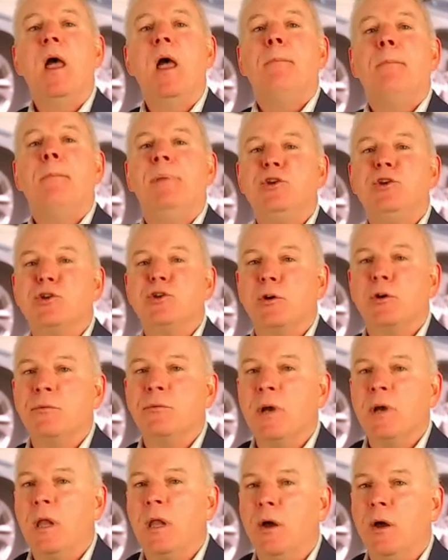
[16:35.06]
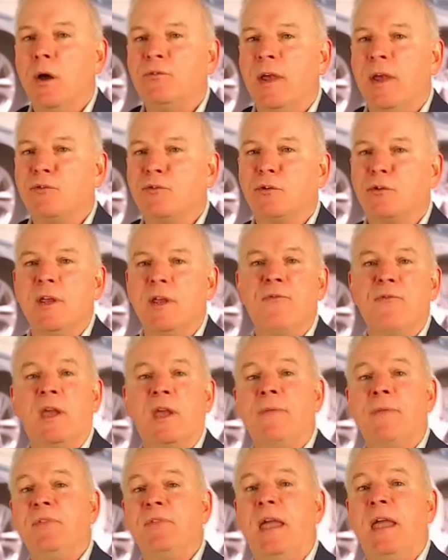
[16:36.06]
Be sure to enclose that
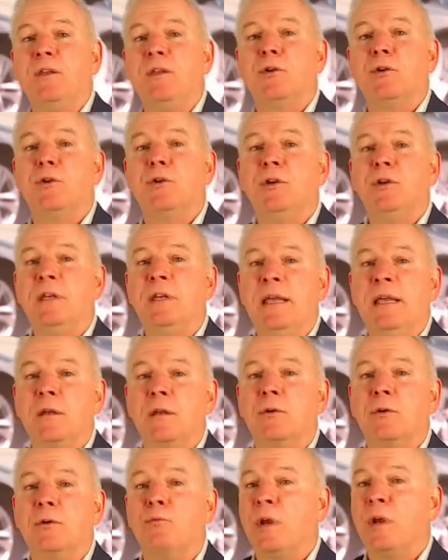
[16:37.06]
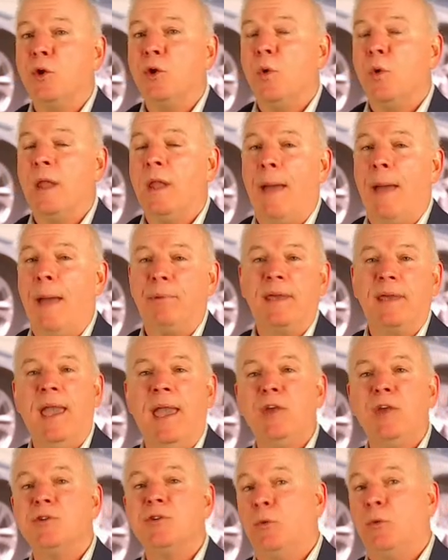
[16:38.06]
certificate in your dealer renewal
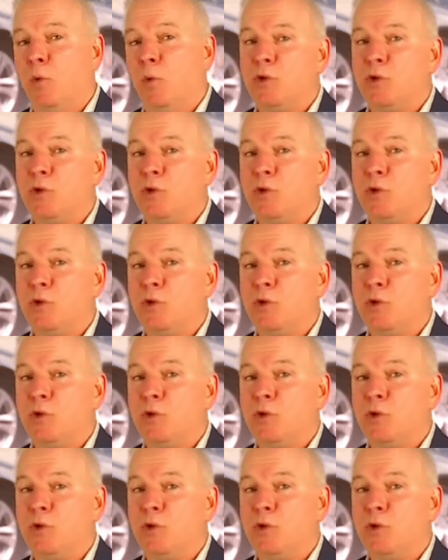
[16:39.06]
application,